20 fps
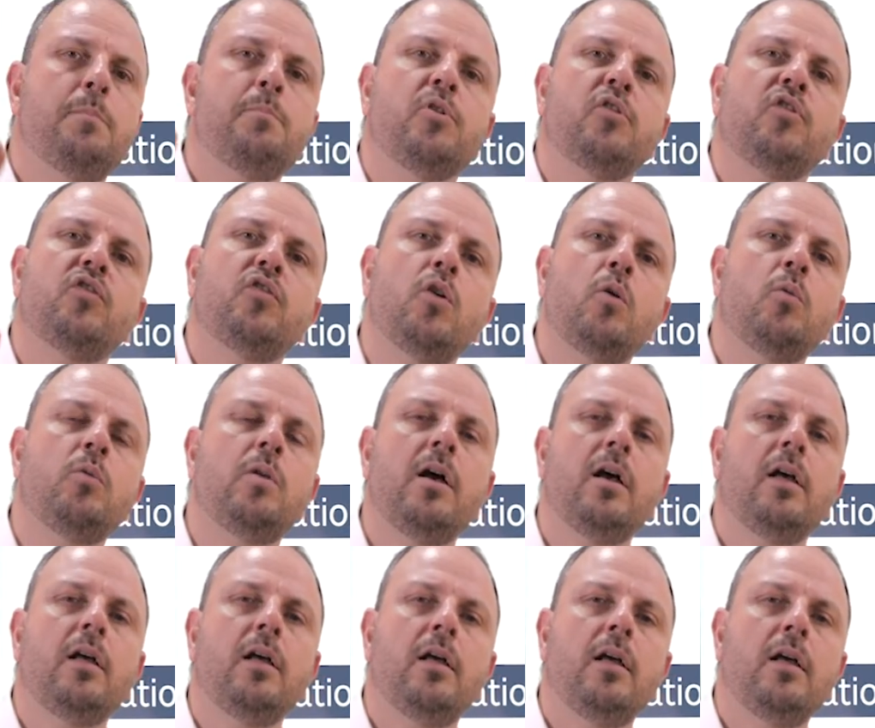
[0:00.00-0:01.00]
a
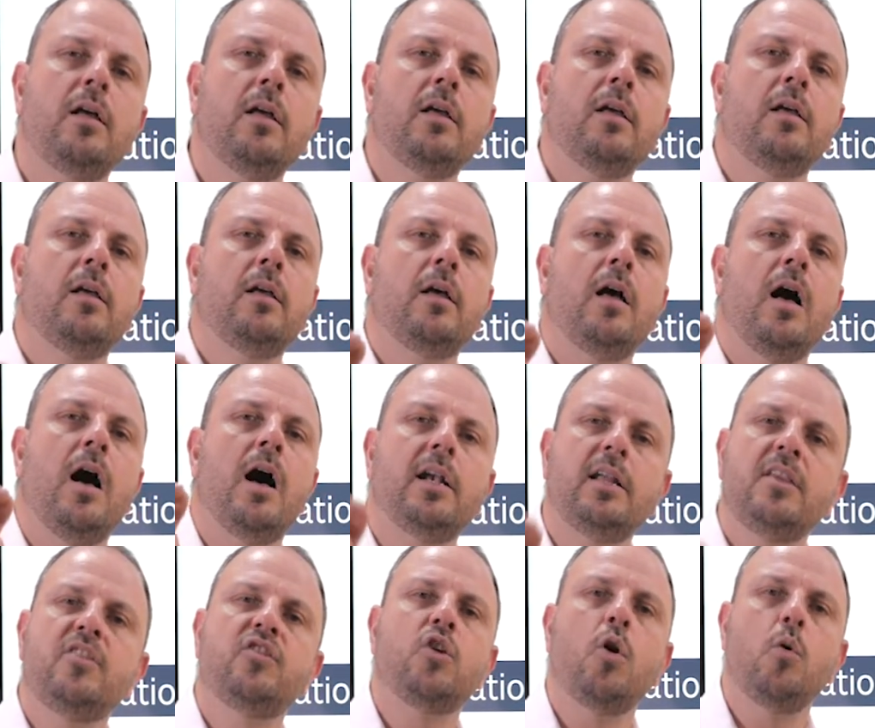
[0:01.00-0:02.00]
persona
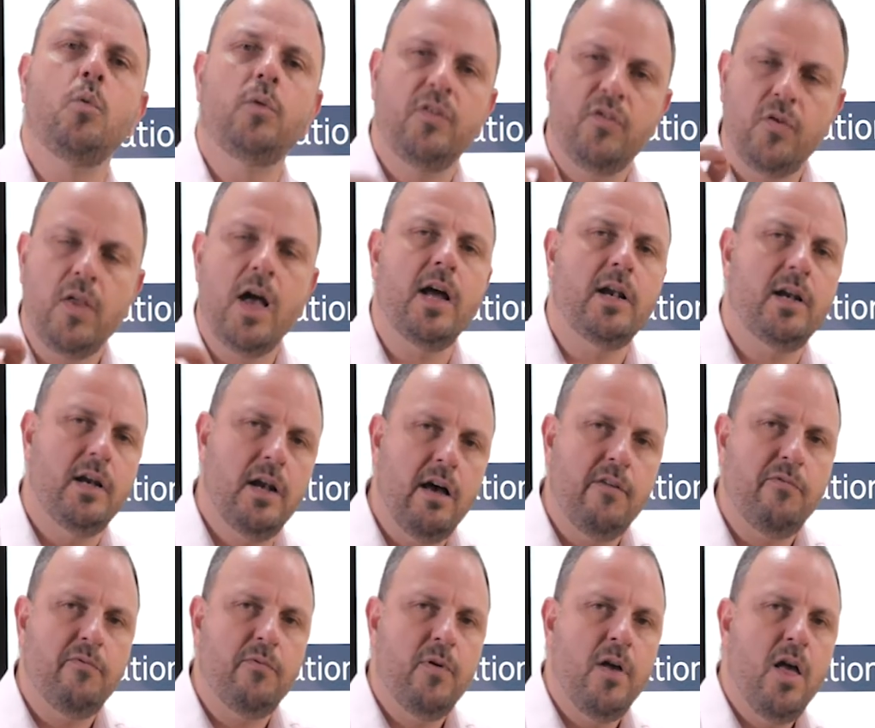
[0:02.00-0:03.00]
on its own is not
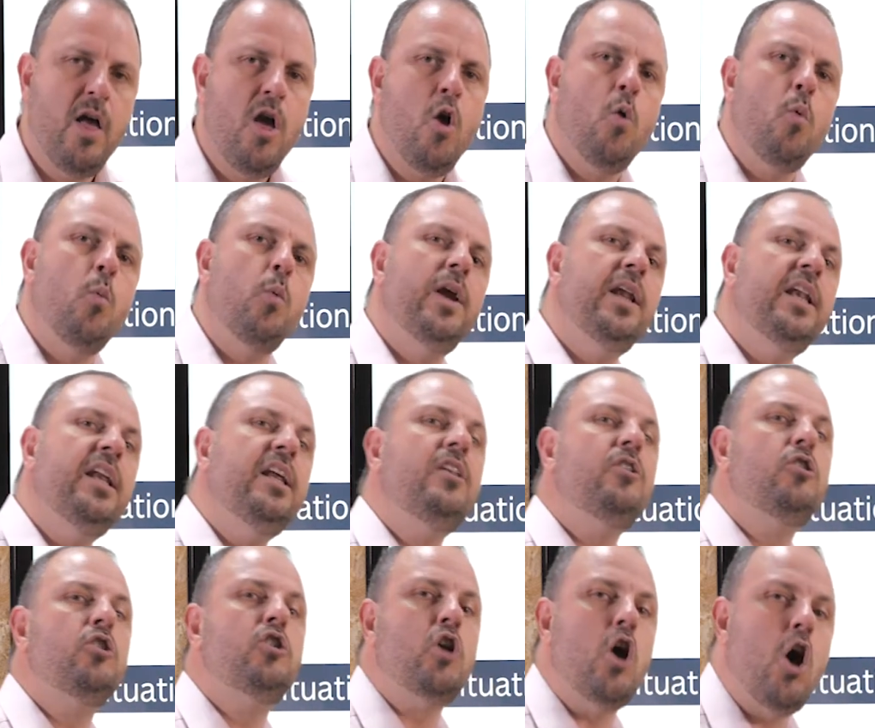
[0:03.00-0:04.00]
enough. We
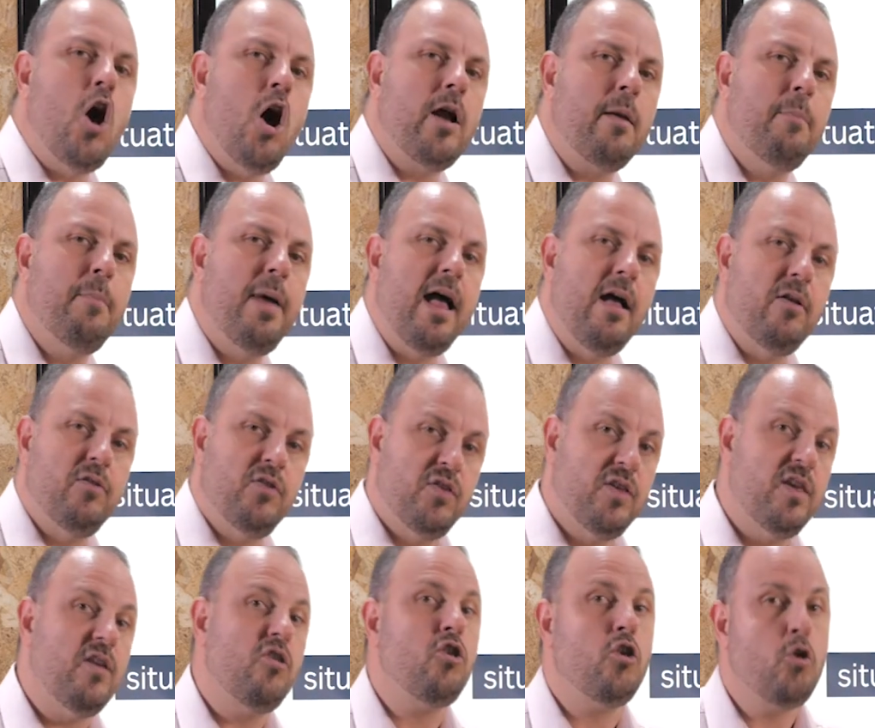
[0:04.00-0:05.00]
need to talk about
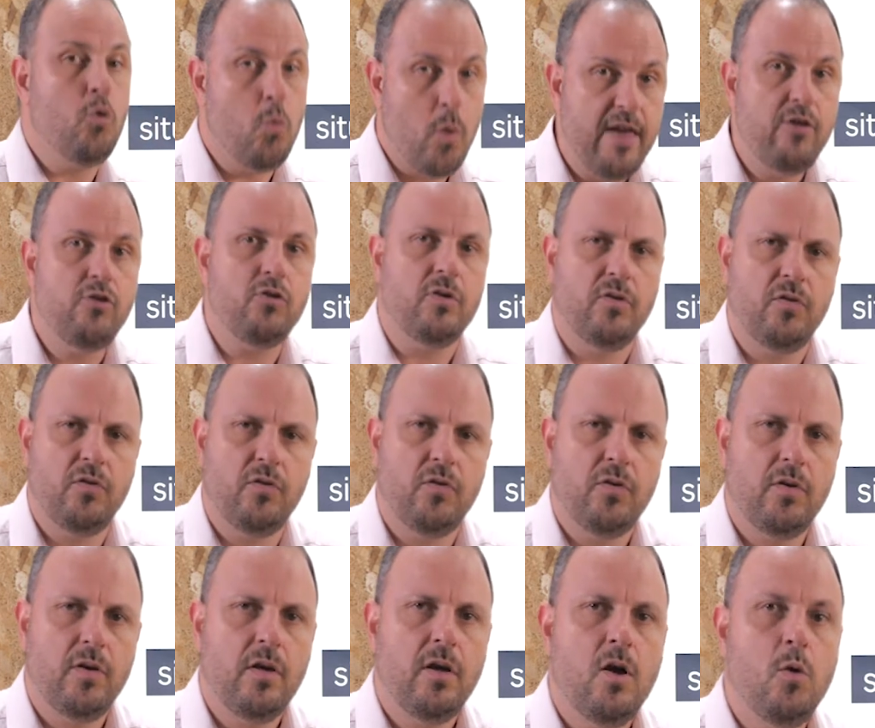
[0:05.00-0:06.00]

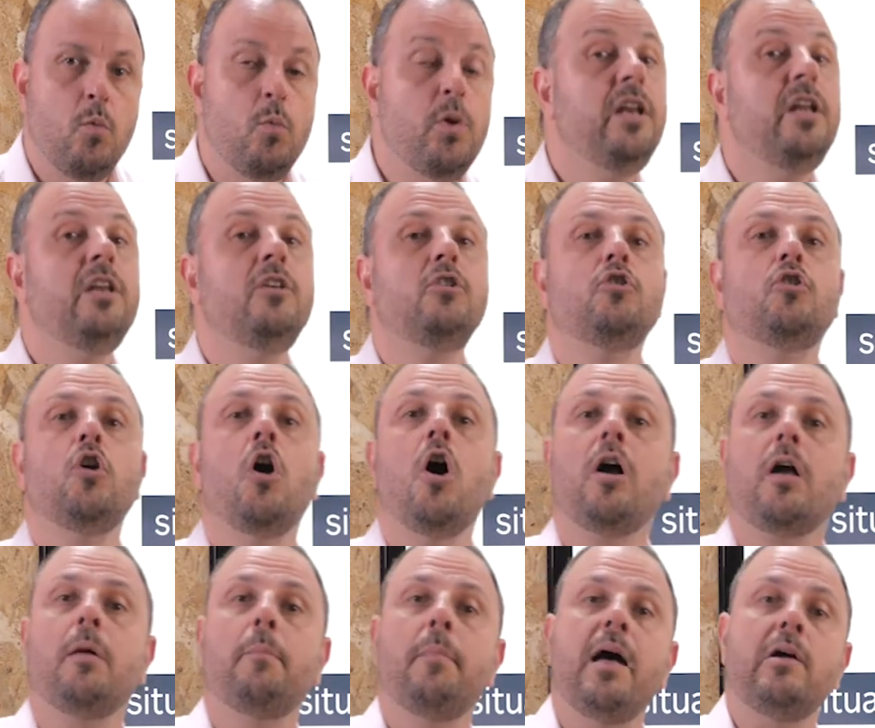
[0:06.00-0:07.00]
situations, we need to
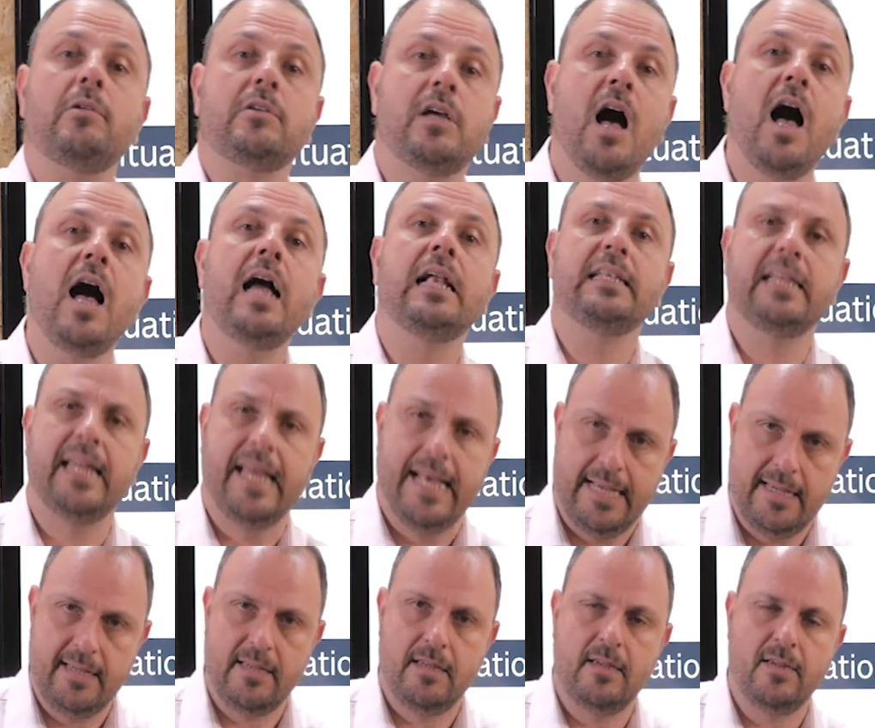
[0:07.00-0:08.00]
talk about
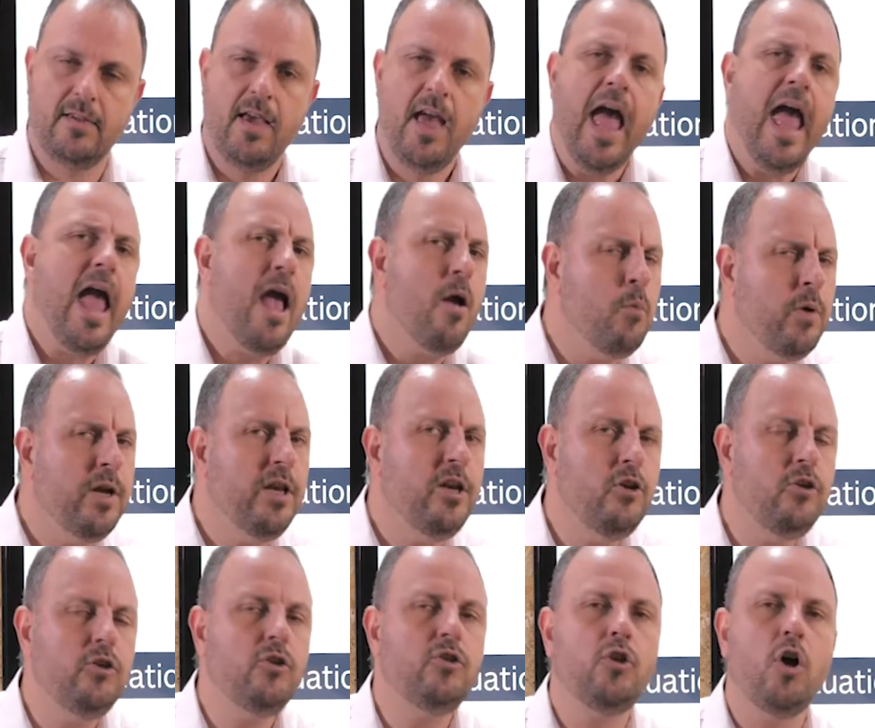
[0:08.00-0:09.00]
contexts, and we
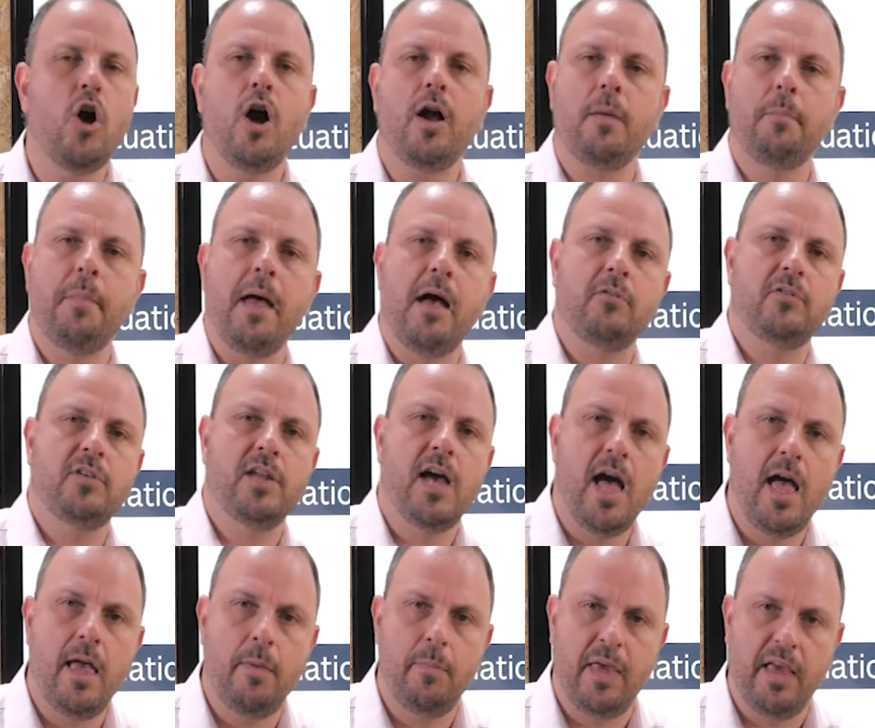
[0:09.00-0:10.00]
need to talk about
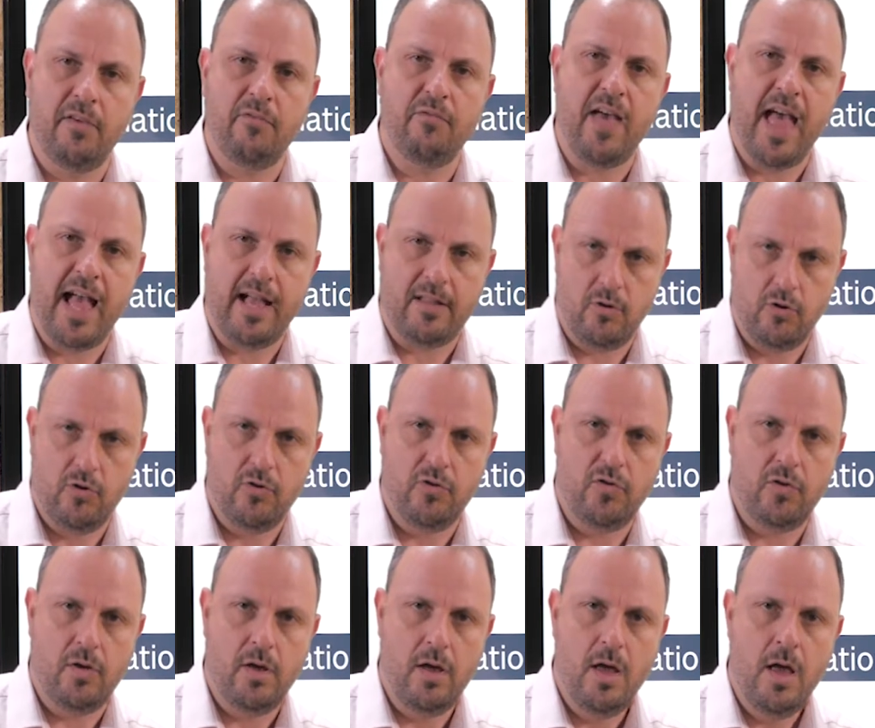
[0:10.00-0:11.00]
timing
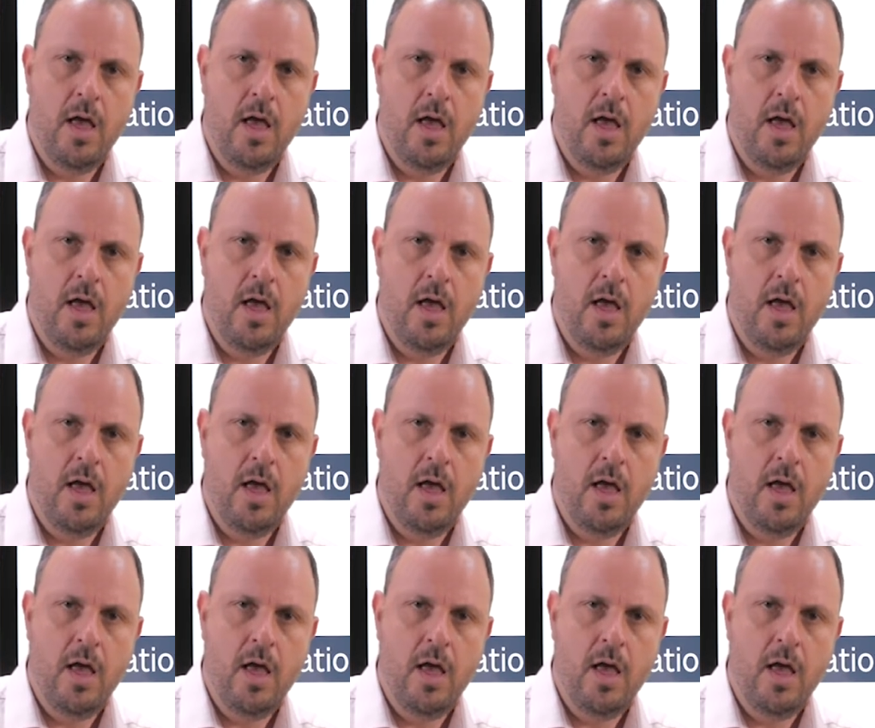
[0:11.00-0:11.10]
factors.